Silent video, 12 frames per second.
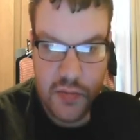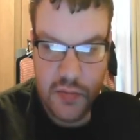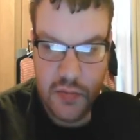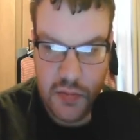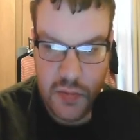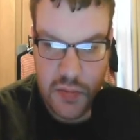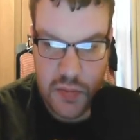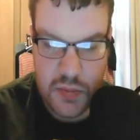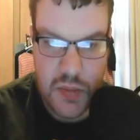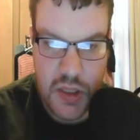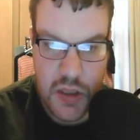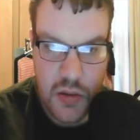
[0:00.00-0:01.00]

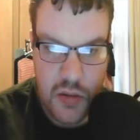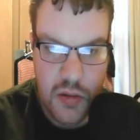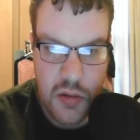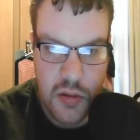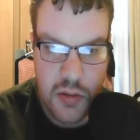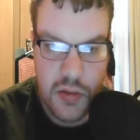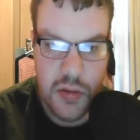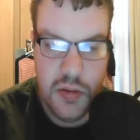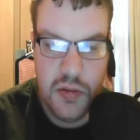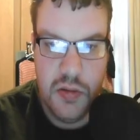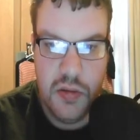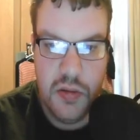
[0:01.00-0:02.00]

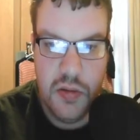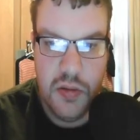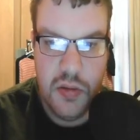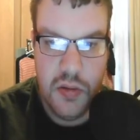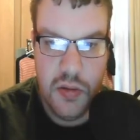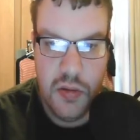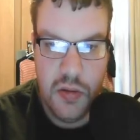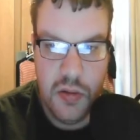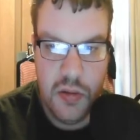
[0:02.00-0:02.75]
(no one is talking)